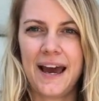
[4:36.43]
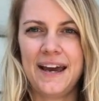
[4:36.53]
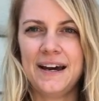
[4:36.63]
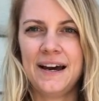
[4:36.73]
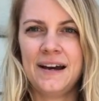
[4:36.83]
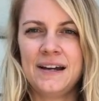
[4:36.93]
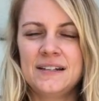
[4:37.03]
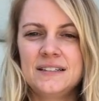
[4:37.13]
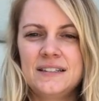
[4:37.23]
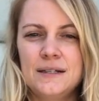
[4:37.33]

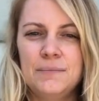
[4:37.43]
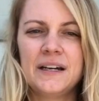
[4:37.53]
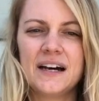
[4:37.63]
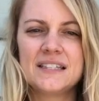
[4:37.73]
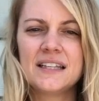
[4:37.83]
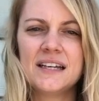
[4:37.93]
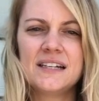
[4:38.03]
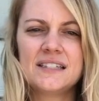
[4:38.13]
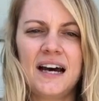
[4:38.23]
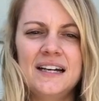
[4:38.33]
and because of
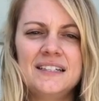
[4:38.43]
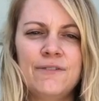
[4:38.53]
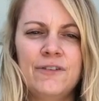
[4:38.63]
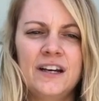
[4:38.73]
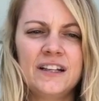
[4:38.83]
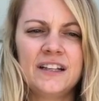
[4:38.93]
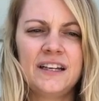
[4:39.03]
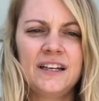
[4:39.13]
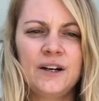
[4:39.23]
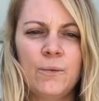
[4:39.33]
this, I
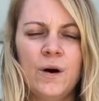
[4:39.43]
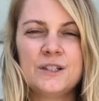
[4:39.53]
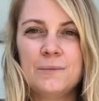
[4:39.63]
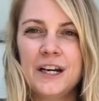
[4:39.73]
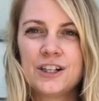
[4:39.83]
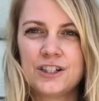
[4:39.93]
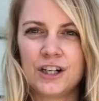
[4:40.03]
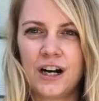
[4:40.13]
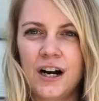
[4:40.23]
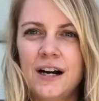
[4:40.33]
definitely want to make
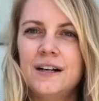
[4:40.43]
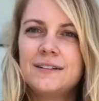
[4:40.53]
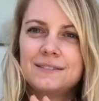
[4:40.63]
sure